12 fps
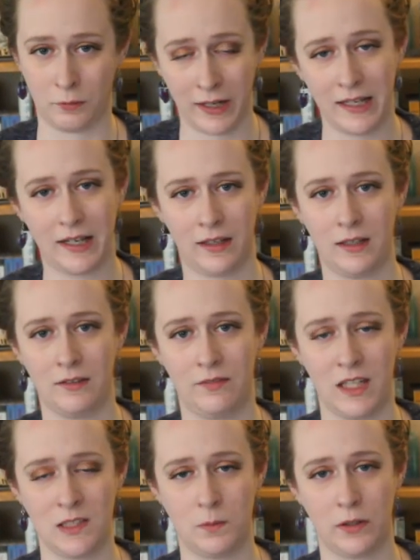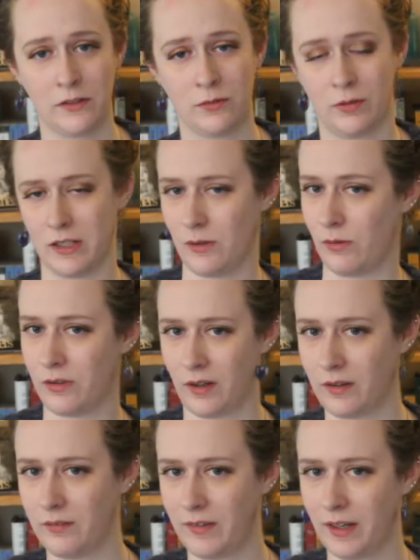read any of these books, what you
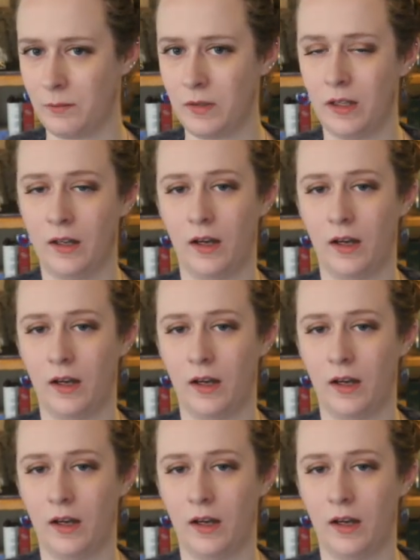thought of them.